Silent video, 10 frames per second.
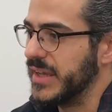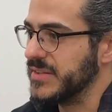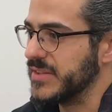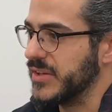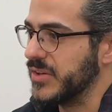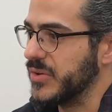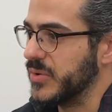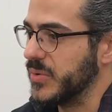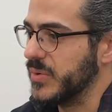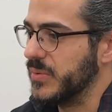And
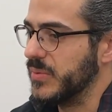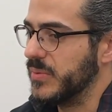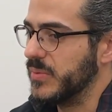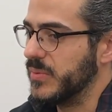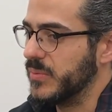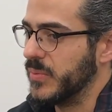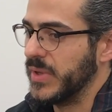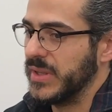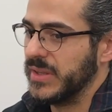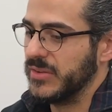so
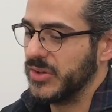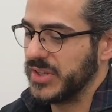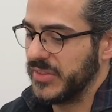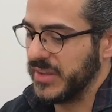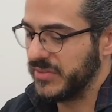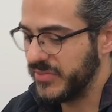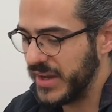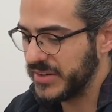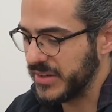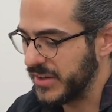we looked at the
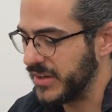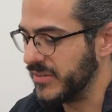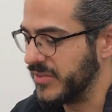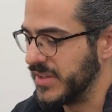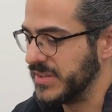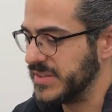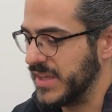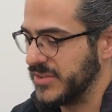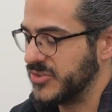effect of these